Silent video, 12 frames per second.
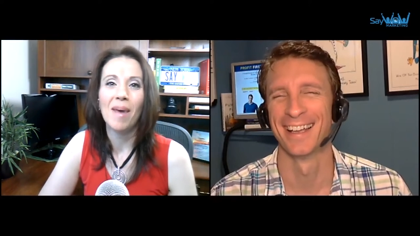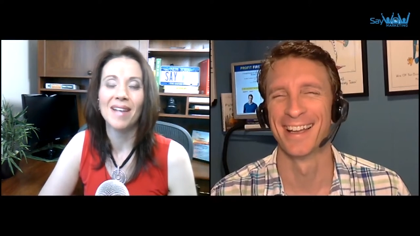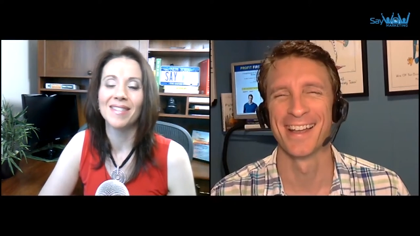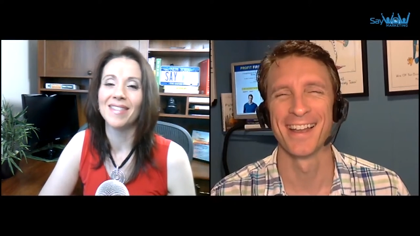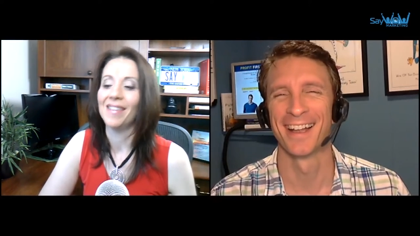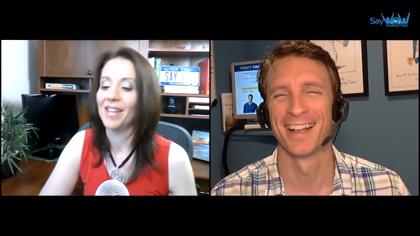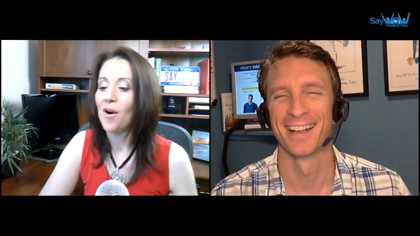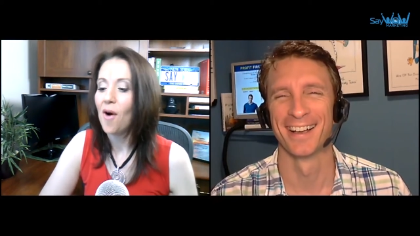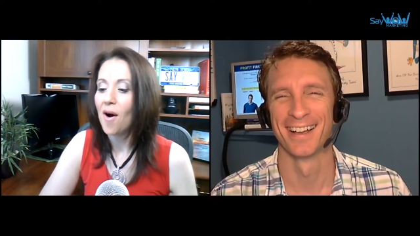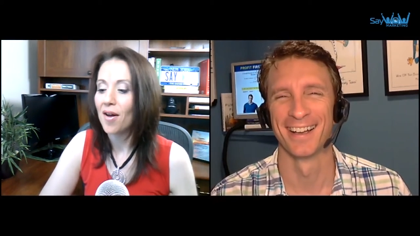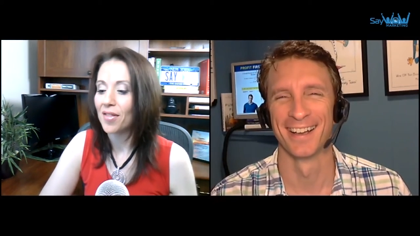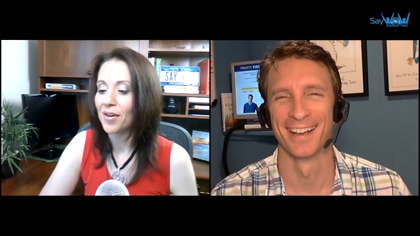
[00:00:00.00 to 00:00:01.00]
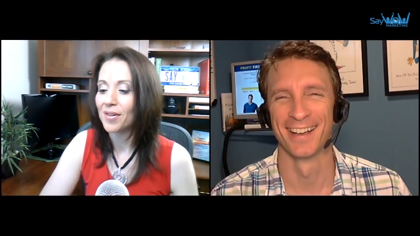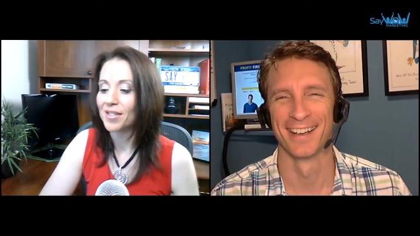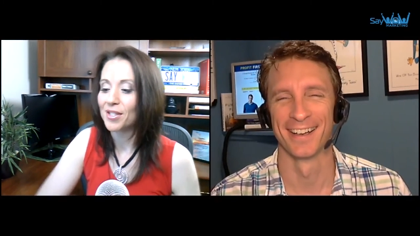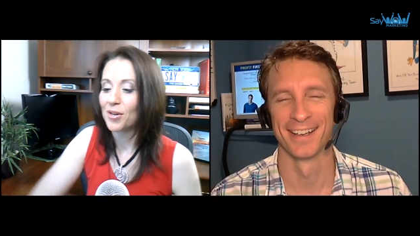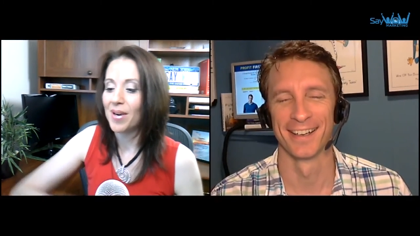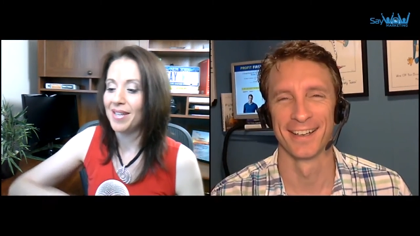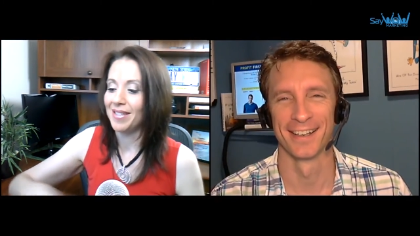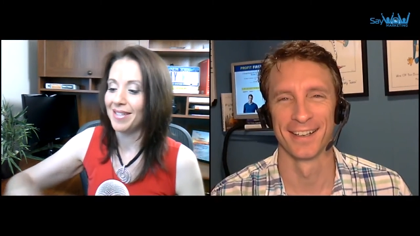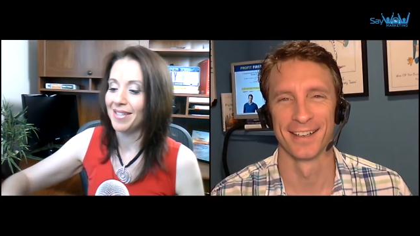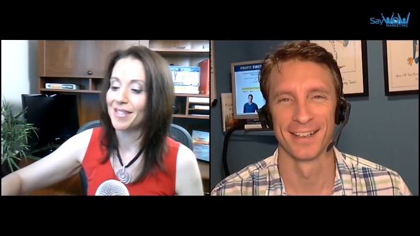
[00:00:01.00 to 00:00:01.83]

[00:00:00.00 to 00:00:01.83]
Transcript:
Speaker 1: Best selling author. It's crazy.